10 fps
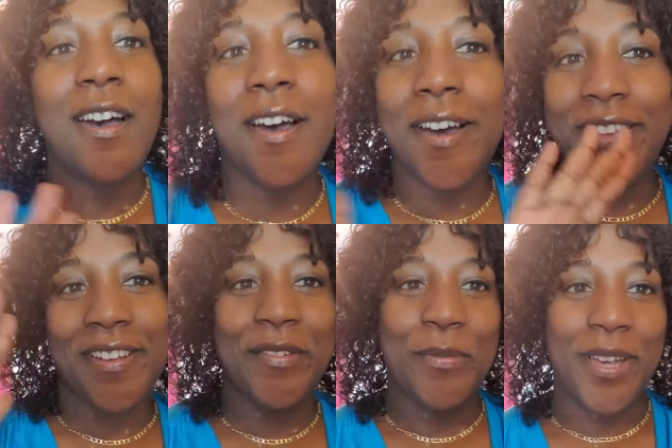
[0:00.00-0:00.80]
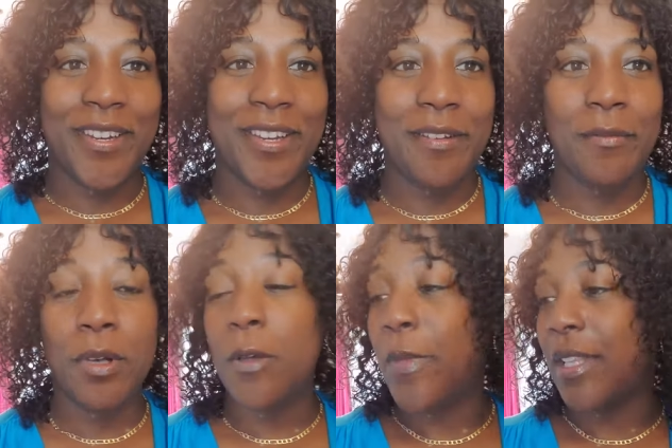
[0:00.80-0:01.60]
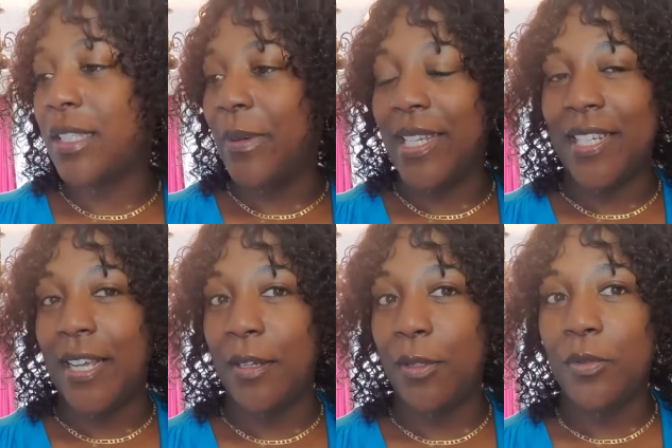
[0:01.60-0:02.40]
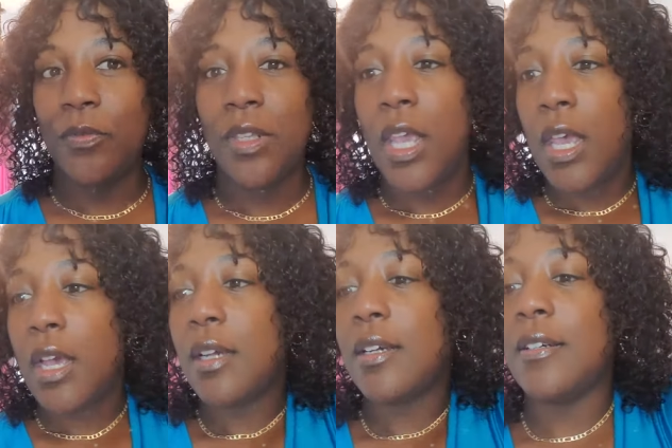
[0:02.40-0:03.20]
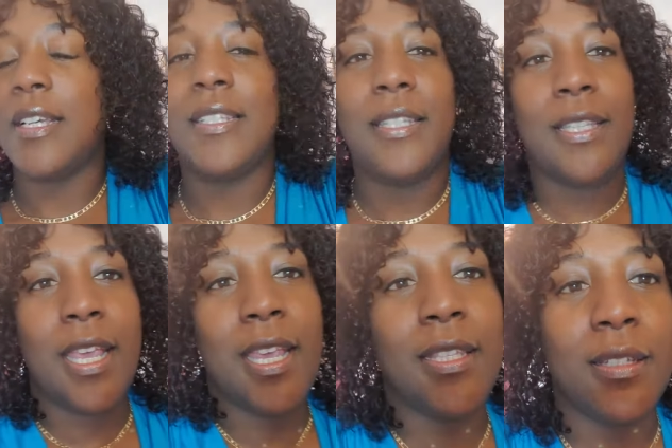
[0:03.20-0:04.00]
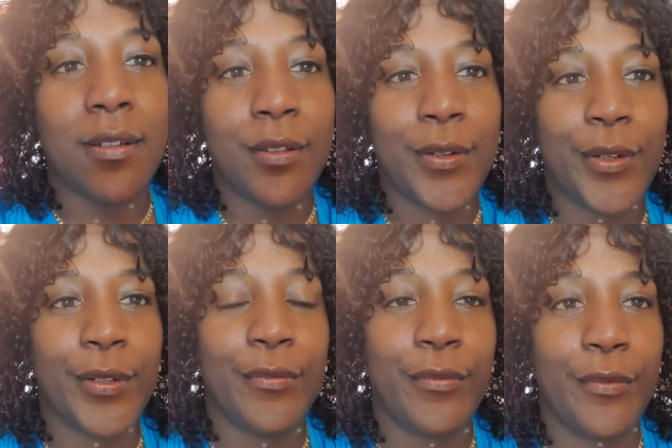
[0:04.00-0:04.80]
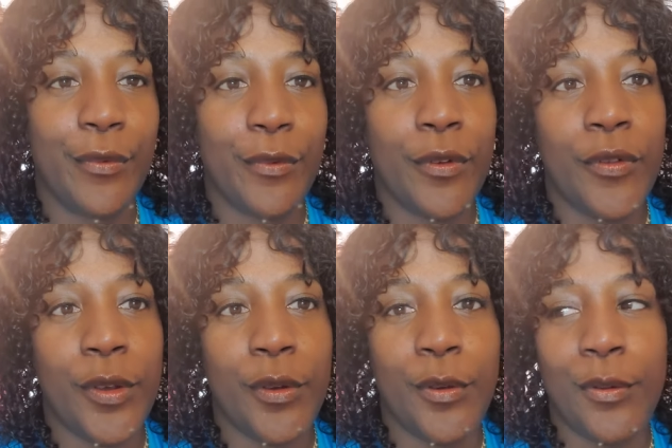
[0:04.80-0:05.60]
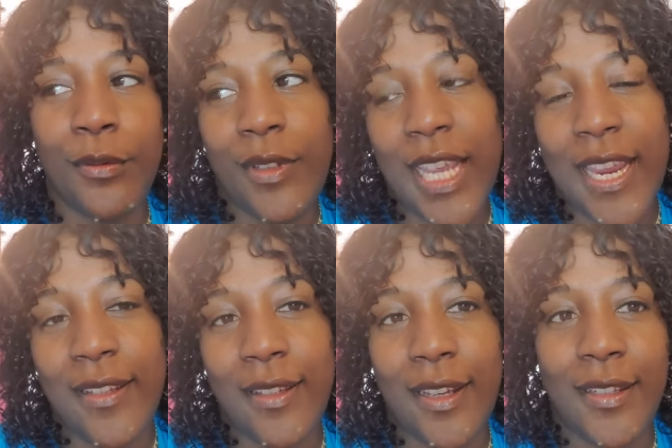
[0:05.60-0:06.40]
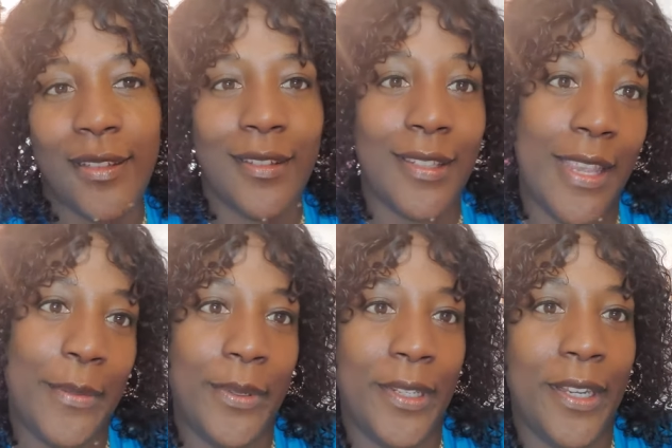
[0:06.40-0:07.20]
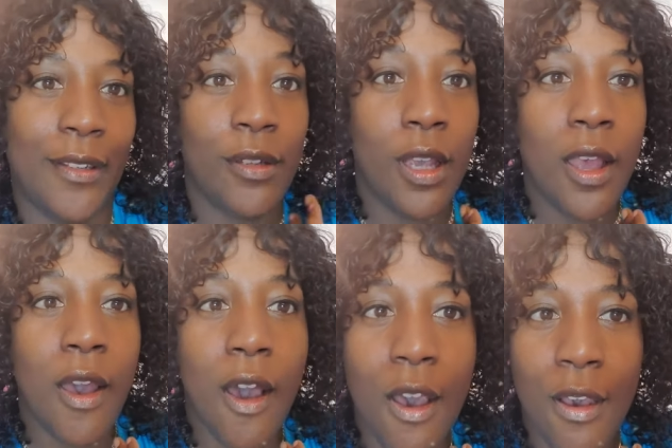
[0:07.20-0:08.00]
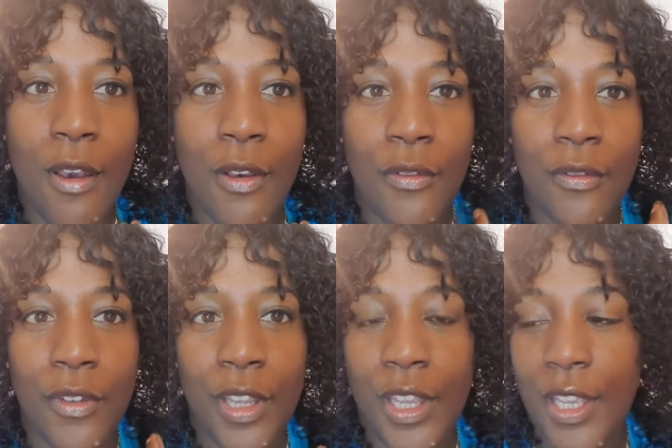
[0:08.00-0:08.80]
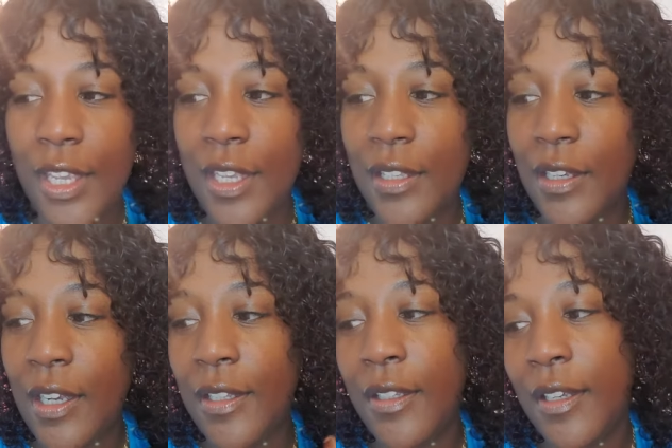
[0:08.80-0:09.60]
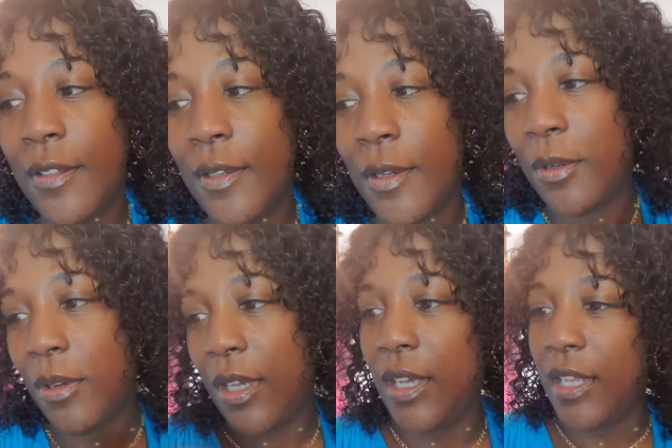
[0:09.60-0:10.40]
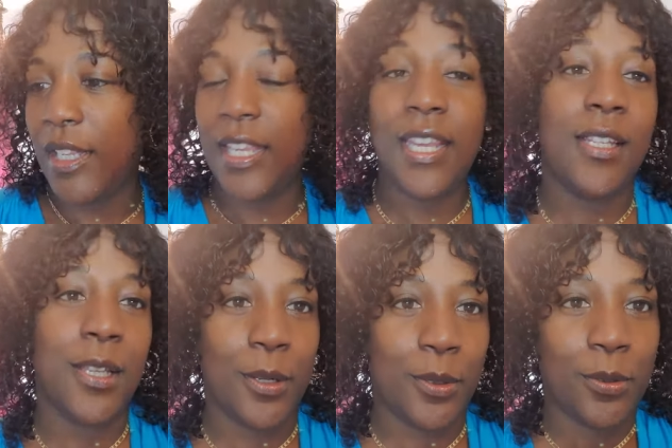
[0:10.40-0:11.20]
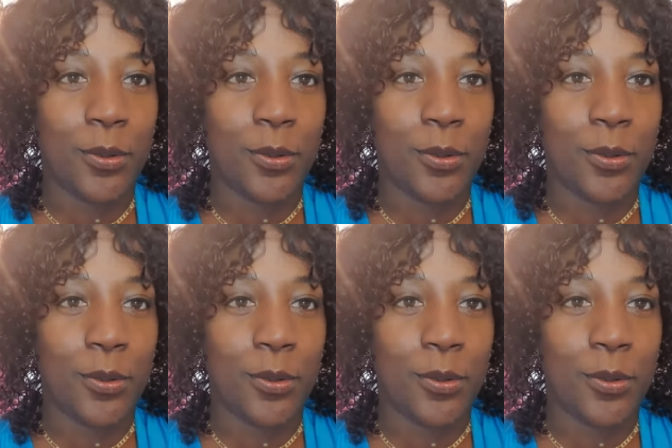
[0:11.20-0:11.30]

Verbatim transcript: Hi everybody, welcome back to my channel. Okay, today is another review, taste test, sampling of another keto.